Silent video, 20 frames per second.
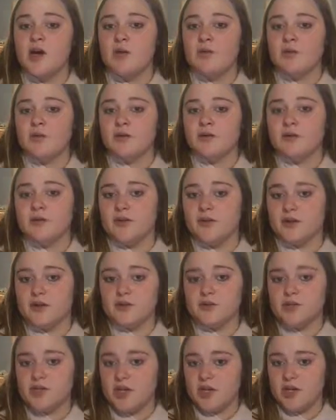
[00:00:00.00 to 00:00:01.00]
whenever
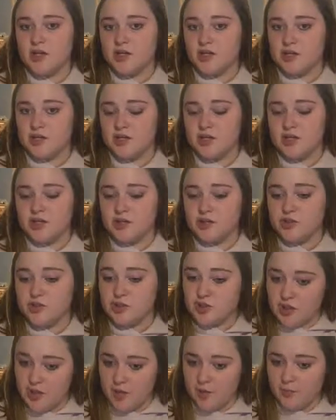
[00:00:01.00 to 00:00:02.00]
you change its
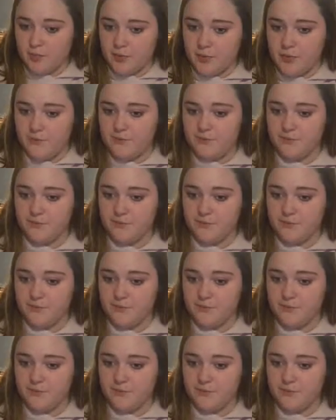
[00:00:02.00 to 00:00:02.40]
shape.